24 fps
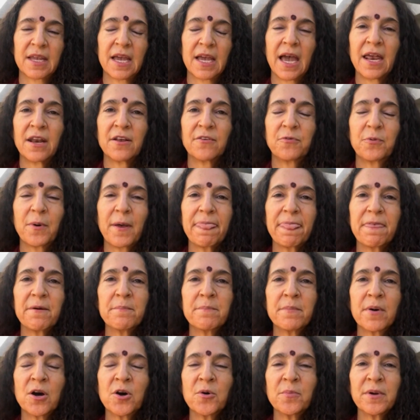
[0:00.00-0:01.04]
And if what the
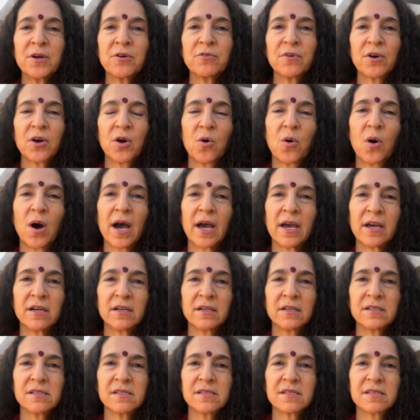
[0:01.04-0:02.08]
moment
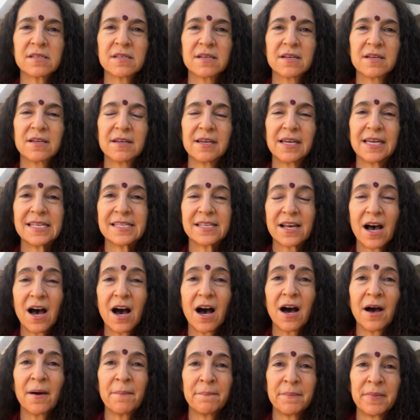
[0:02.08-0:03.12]
requires is a
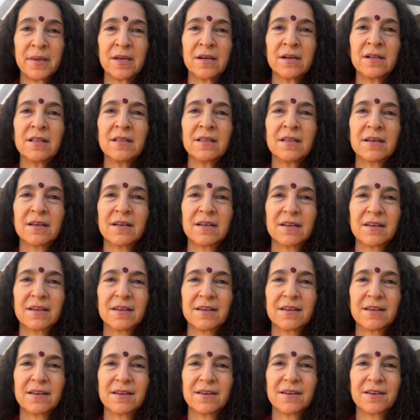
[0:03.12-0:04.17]
hot meal
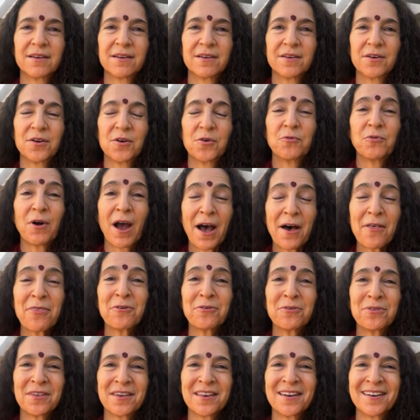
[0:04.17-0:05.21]

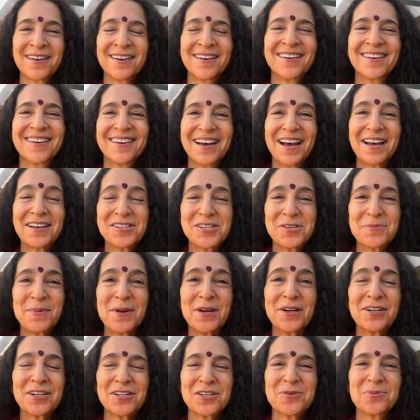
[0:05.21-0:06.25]
rather than a
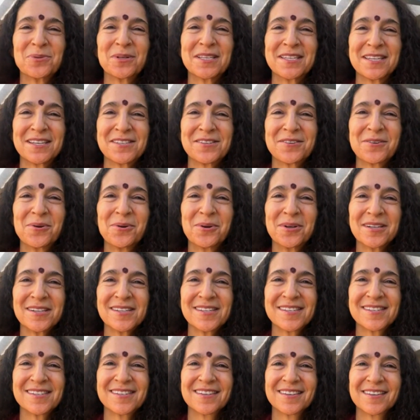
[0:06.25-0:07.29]
spiritual
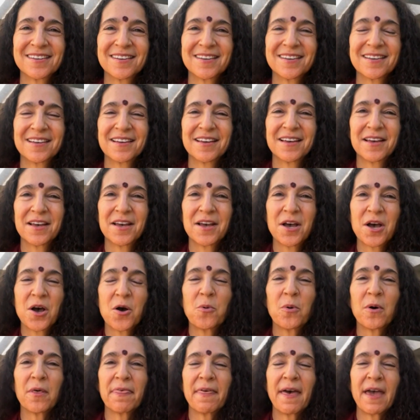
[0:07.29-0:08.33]
discourse,
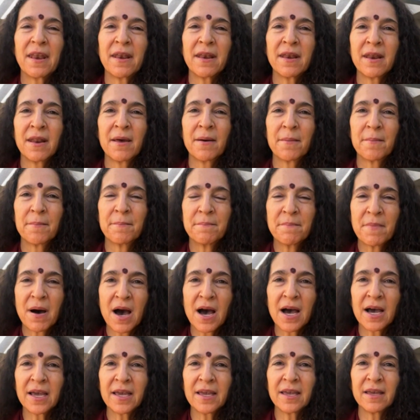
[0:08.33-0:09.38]
well then
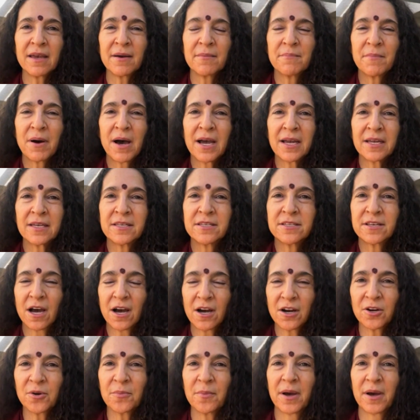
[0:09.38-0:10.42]
my
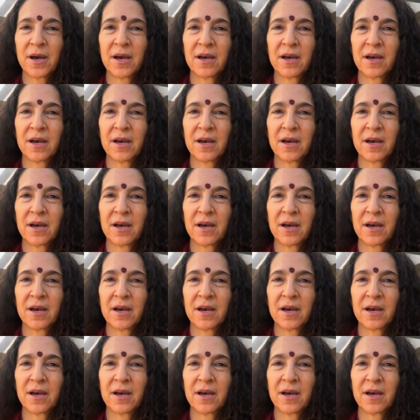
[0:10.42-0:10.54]
Dharma